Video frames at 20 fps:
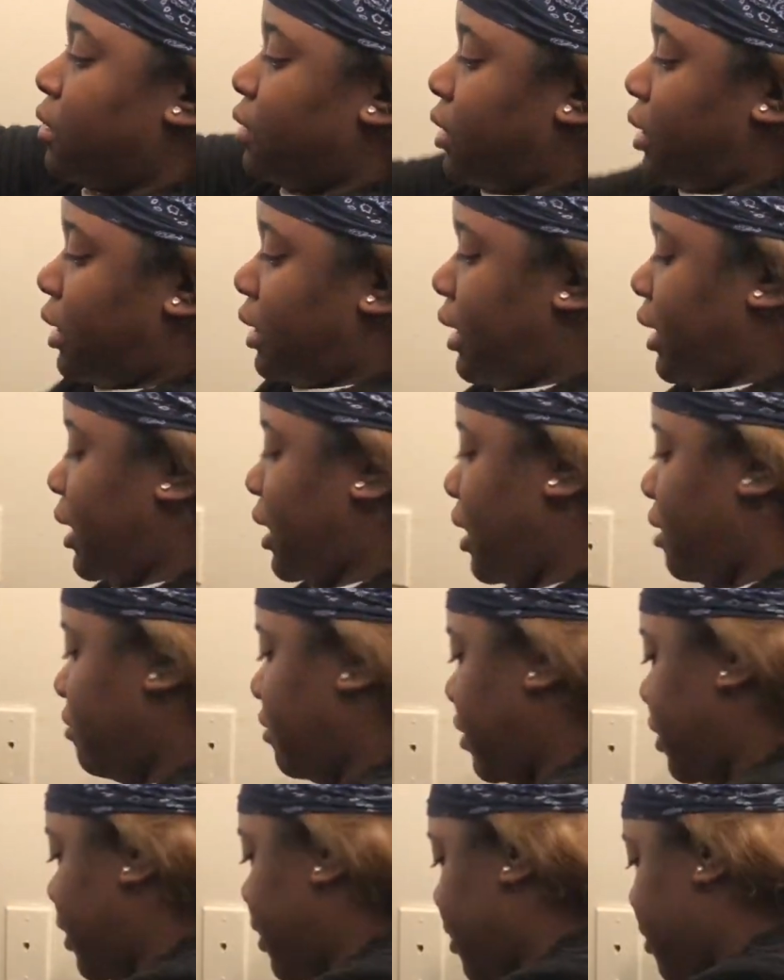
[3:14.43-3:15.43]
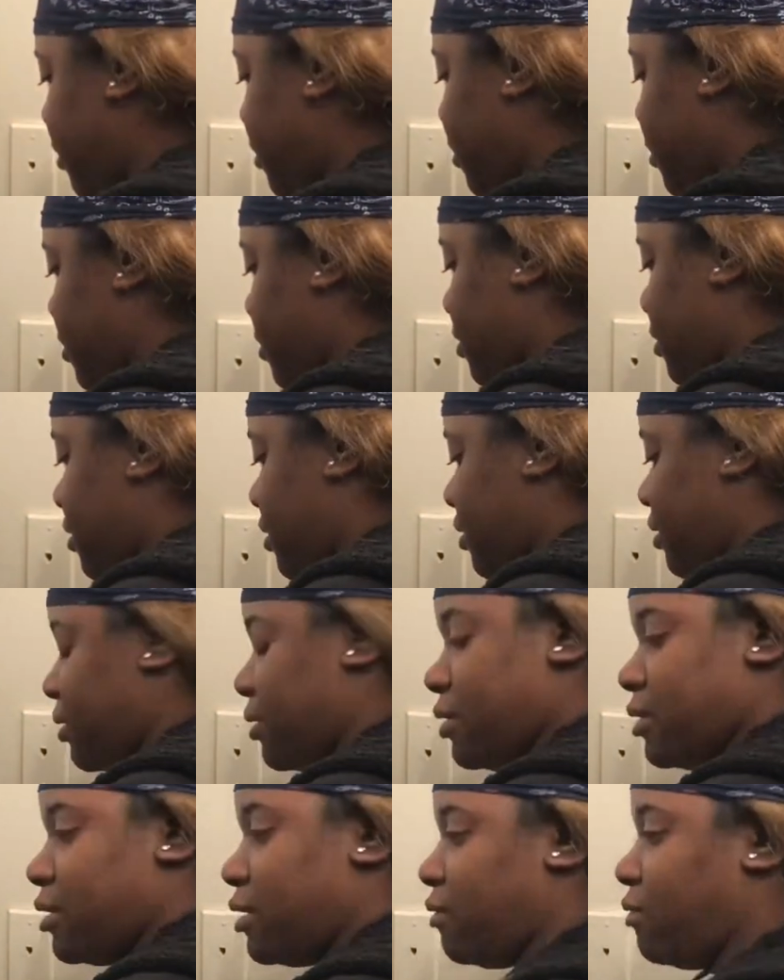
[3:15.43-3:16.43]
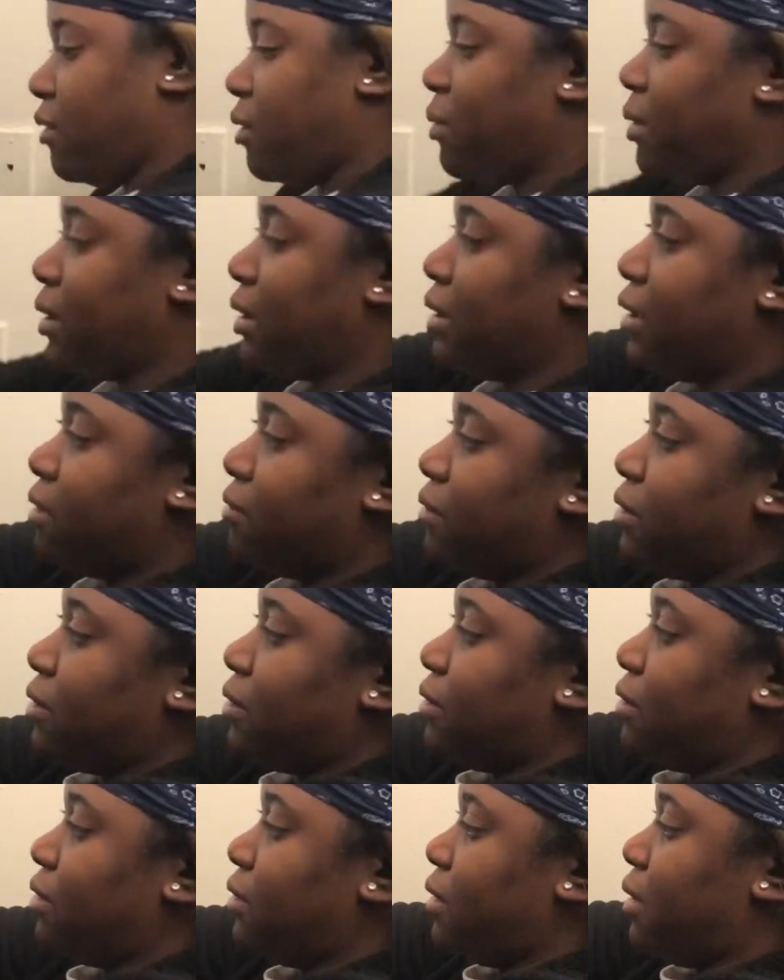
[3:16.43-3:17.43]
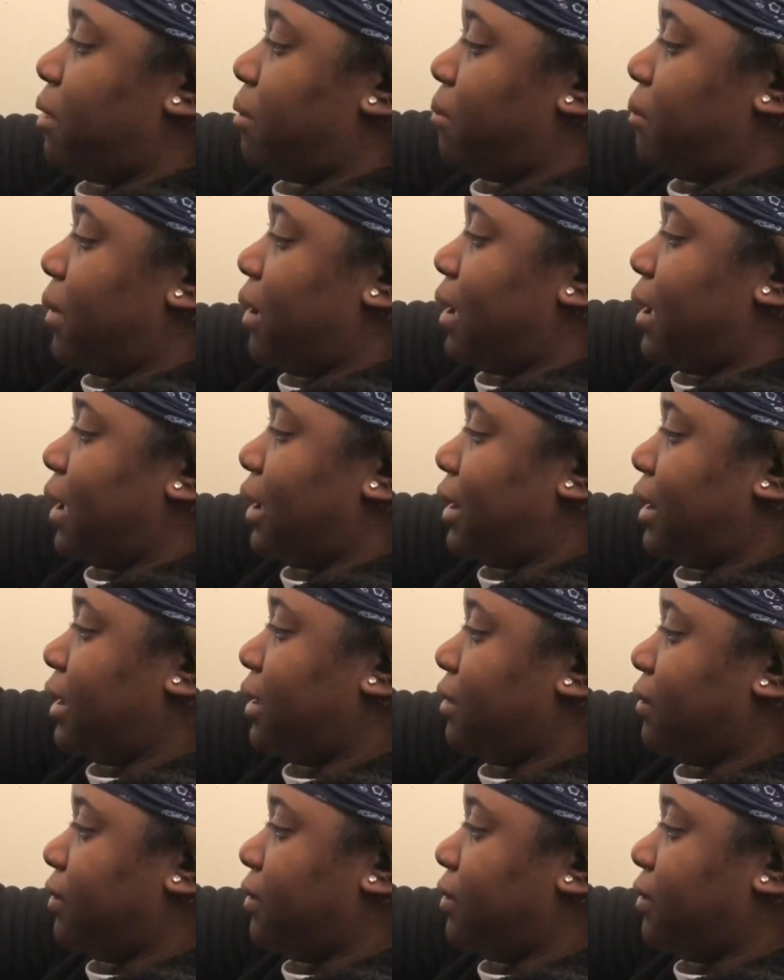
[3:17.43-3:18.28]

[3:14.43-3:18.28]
I like having extra if I want to give it to somebody